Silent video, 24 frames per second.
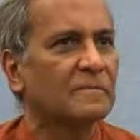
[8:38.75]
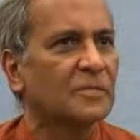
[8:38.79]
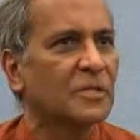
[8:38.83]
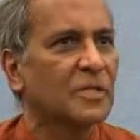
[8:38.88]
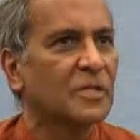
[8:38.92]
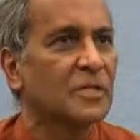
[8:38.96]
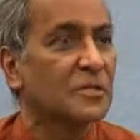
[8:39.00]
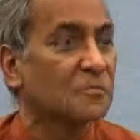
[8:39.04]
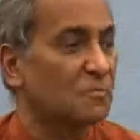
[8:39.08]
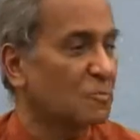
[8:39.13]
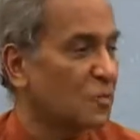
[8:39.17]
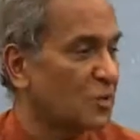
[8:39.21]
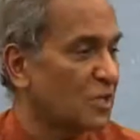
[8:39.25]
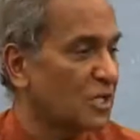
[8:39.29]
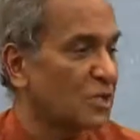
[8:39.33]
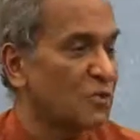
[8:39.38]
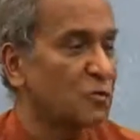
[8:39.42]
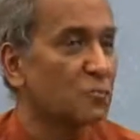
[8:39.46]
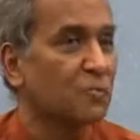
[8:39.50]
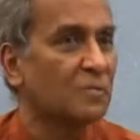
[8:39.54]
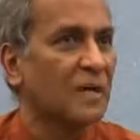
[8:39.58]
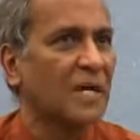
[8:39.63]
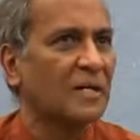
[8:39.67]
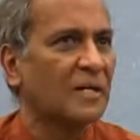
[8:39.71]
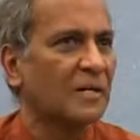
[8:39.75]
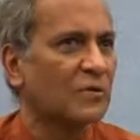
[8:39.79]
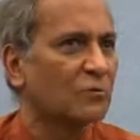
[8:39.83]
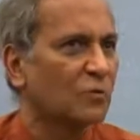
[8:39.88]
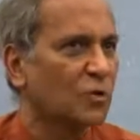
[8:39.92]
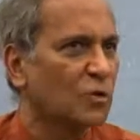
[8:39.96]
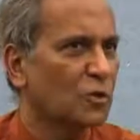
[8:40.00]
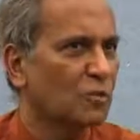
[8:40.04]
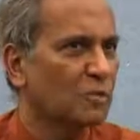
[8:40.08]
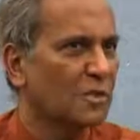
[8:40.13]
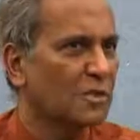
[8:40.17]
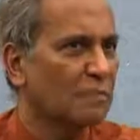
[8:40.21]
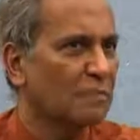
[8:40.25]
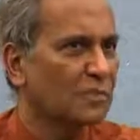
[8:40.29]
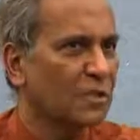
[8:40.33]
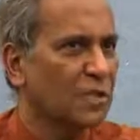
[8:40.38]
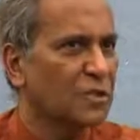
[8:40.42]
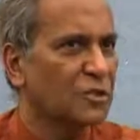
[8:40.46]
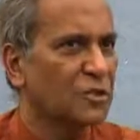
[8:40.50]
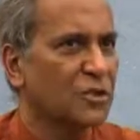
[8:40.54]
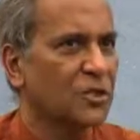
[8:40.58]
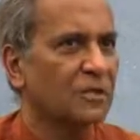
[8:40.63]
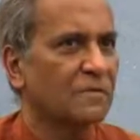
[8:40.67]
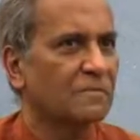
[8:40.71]
He has put into practice what you've been
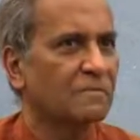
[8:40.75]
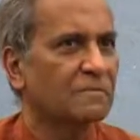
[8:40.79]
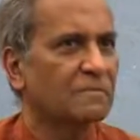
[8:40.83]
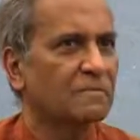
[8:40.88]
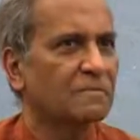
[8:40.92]
preaching,